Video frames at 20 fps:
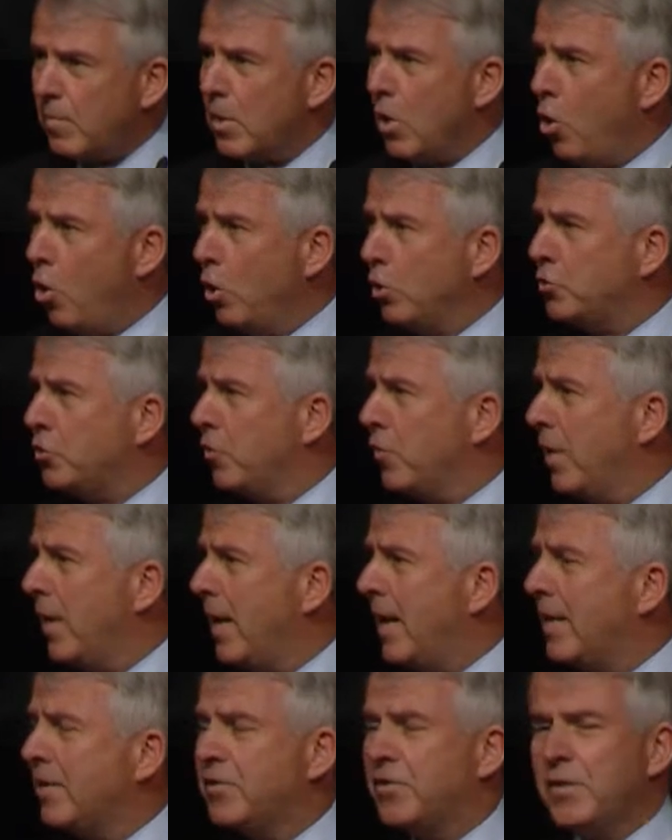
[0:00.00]
Also, the
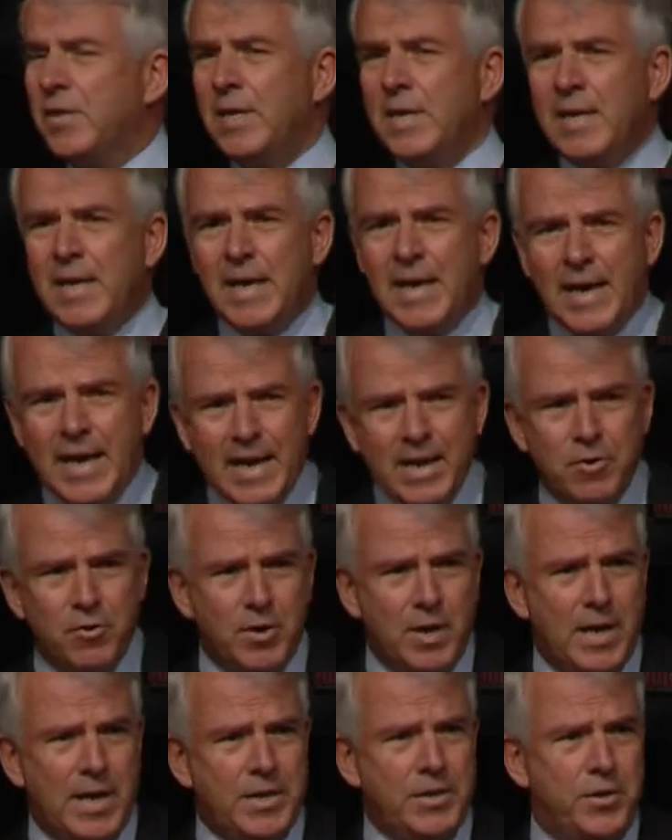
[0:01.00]
last 8 or
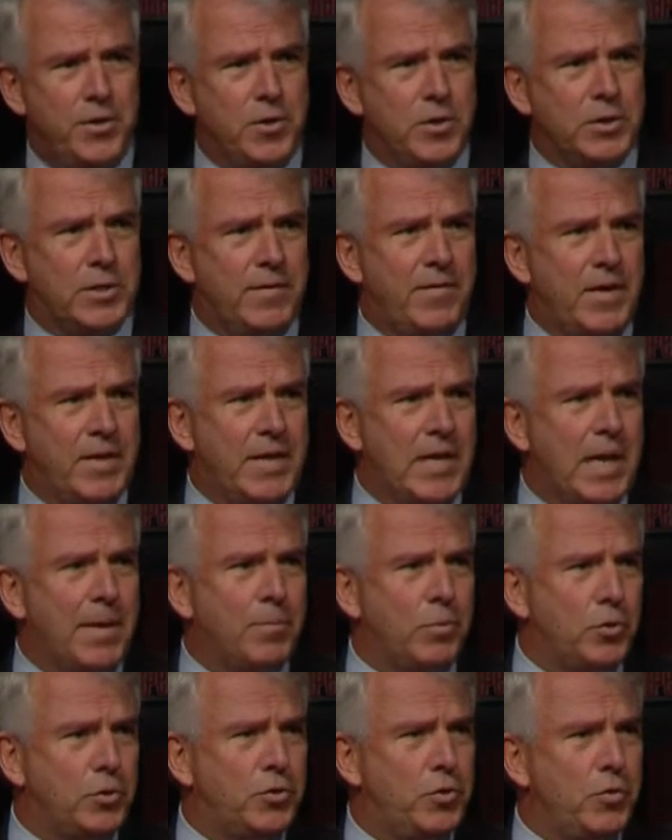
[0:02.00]
9 years, I've had the
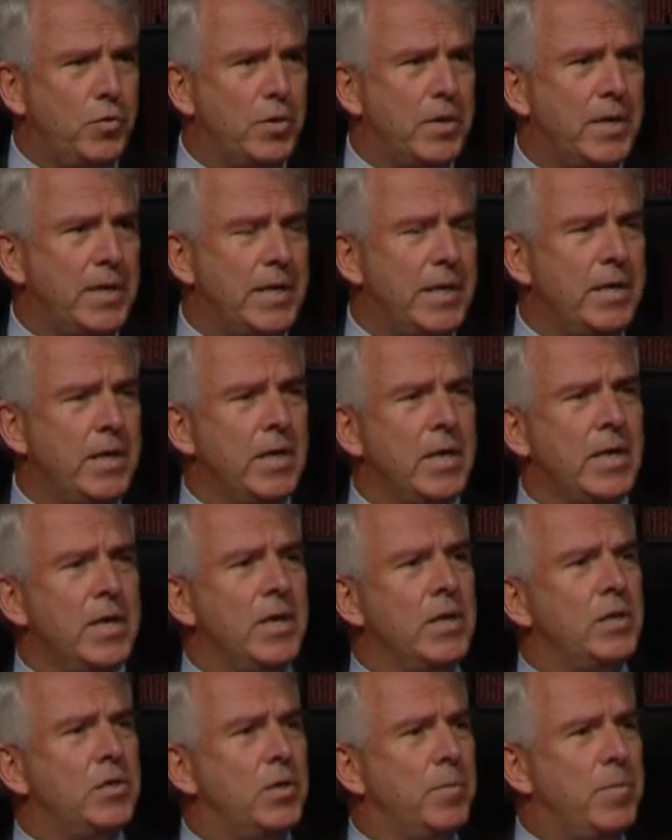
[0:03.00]
opportunity
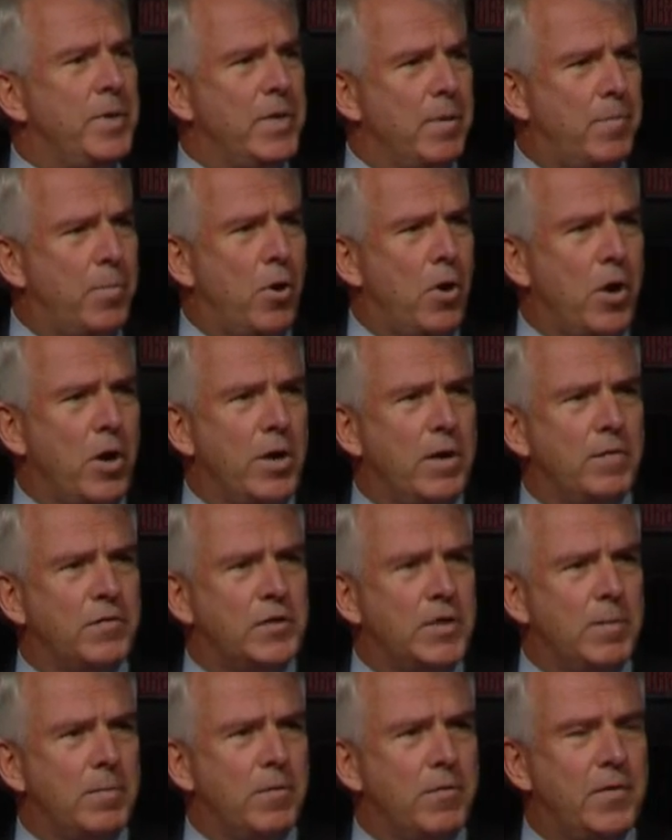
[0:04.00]
to be a part of
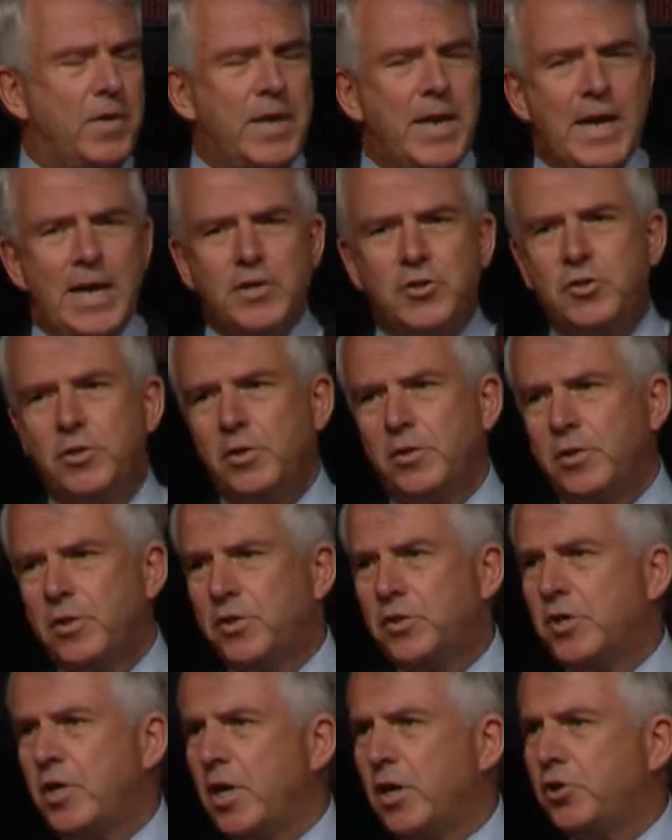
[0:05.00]
some of the national
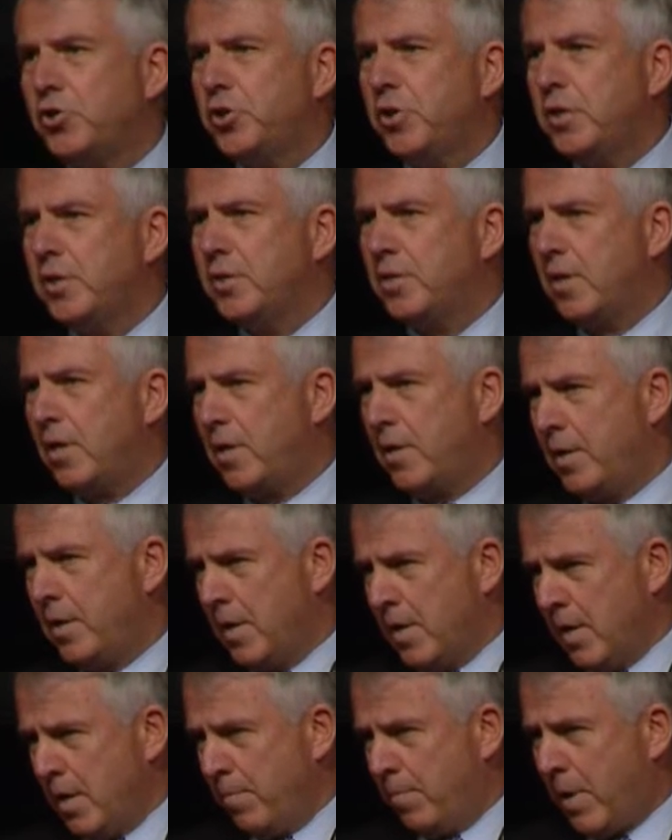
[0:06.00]
discussions on
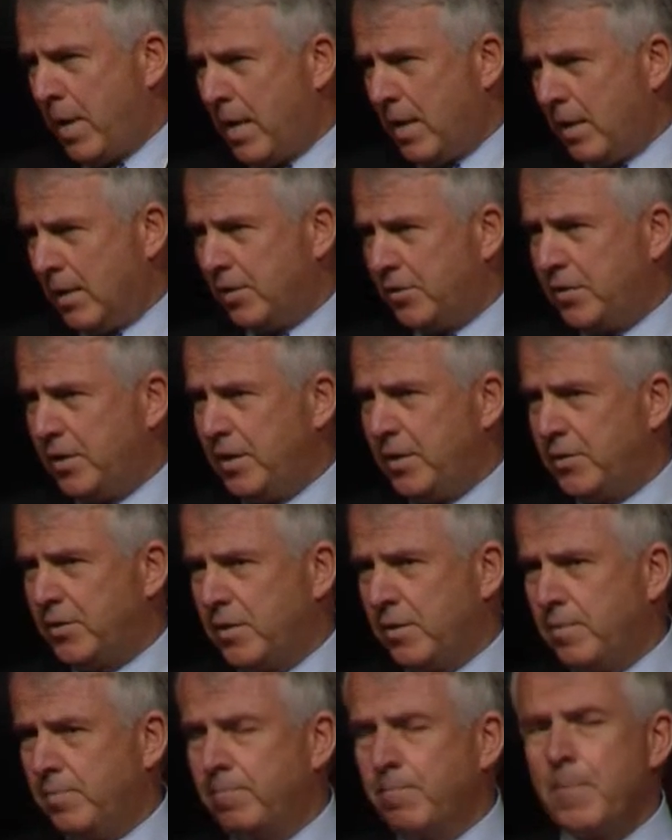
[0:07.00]
policies
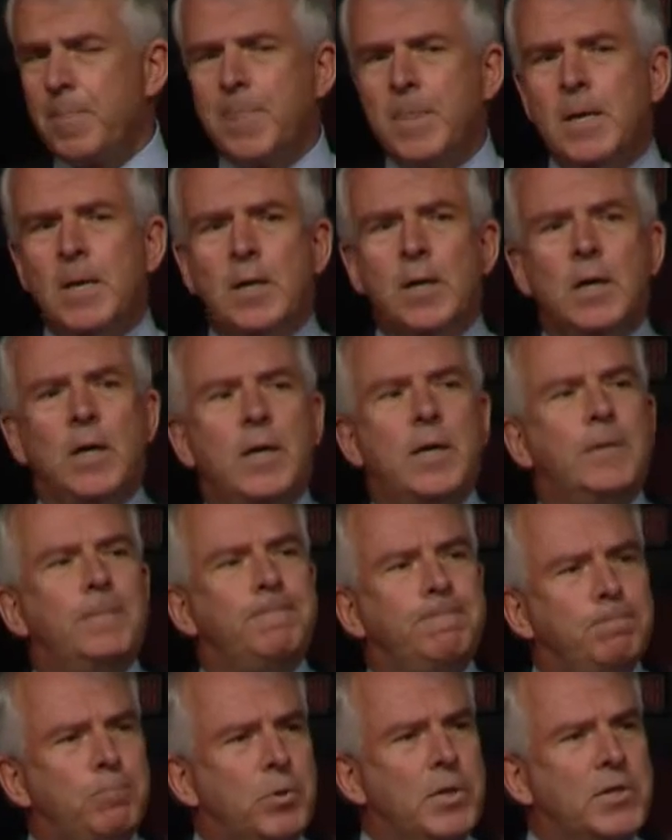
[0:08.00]
and
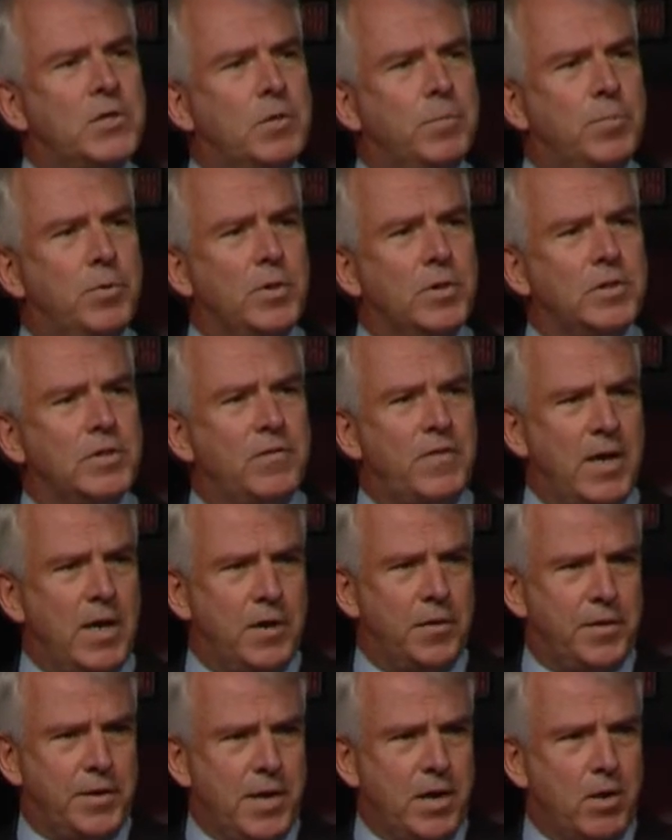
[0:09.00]
principles of
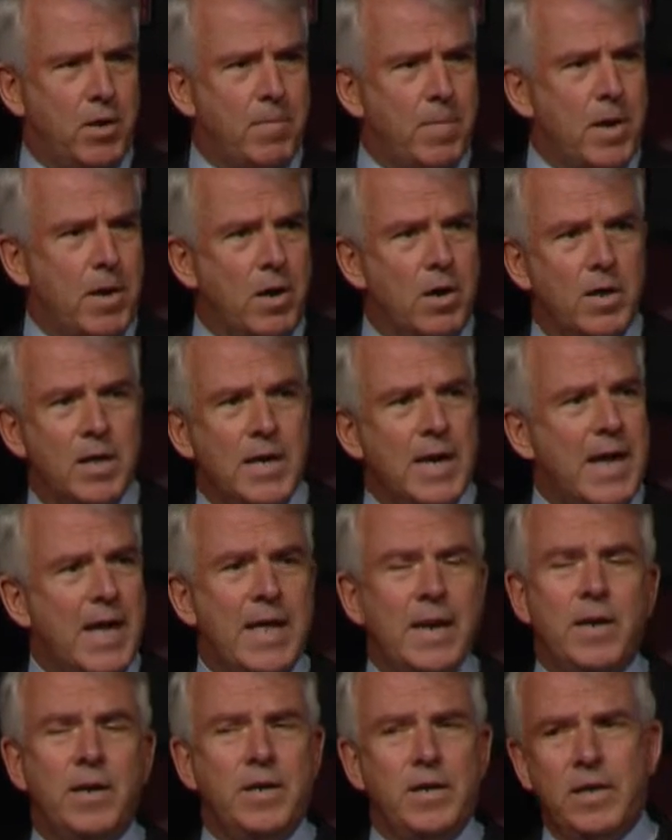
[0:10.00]
healthcare in America
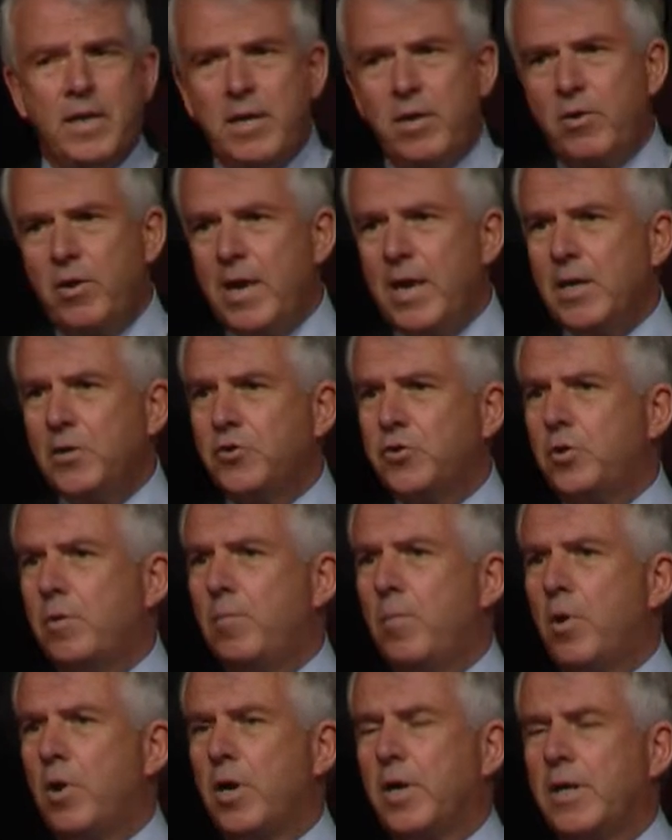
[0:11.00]
and in international
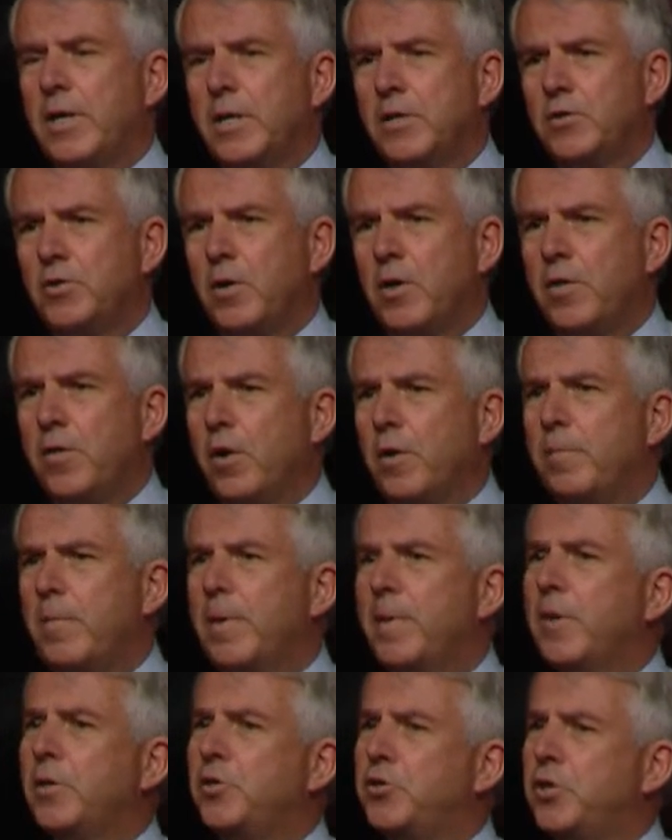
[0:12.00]
markets. So I thought
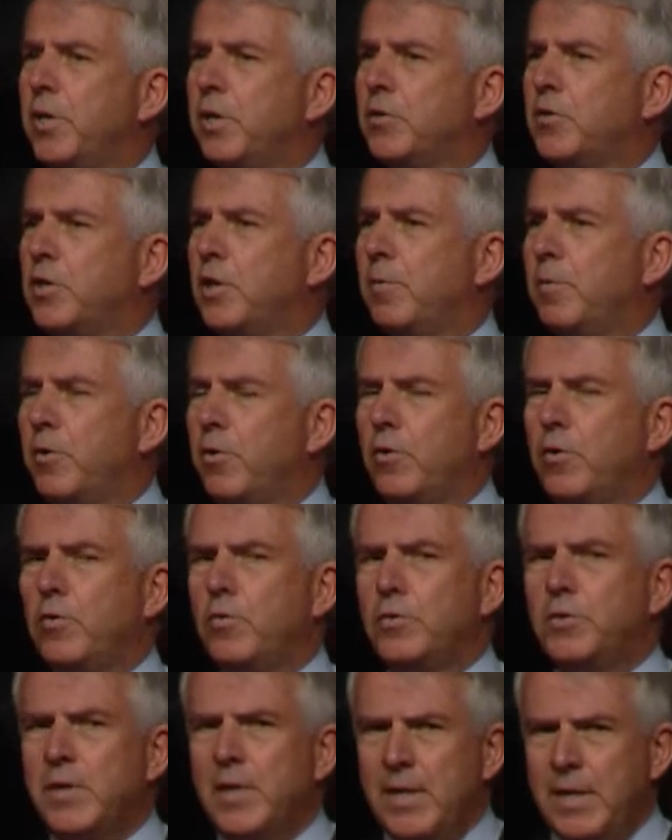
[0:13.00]
maybe I'd share some of
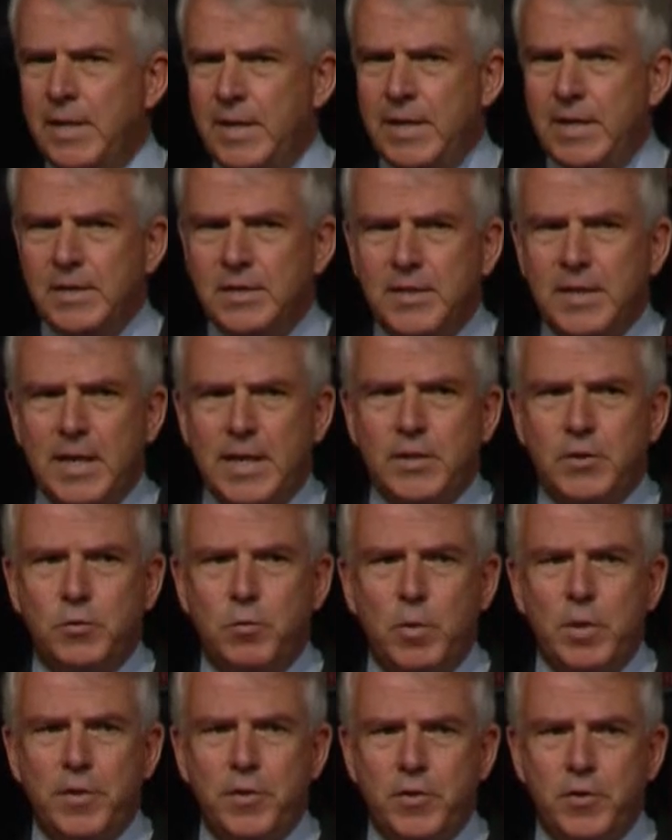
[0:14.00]
those insights
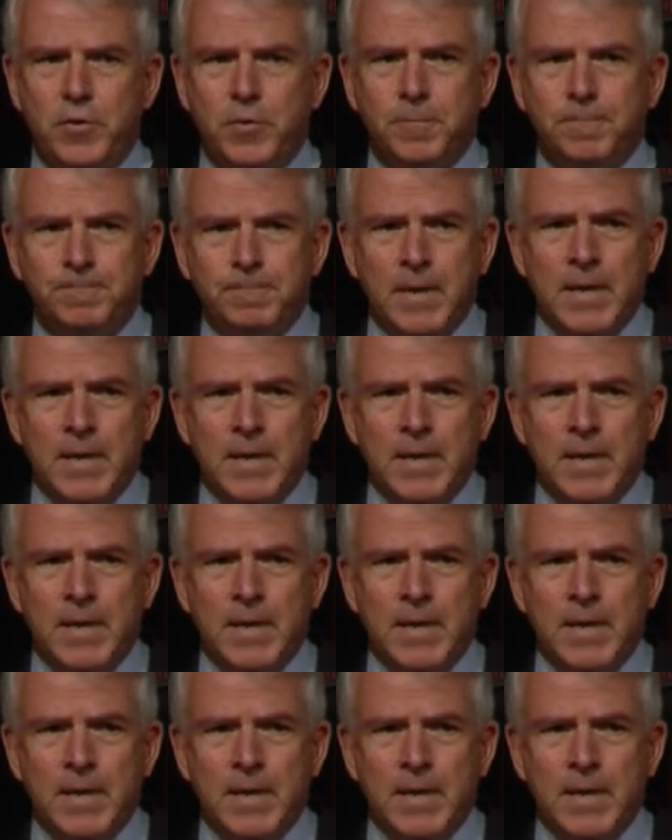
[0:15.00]
with you,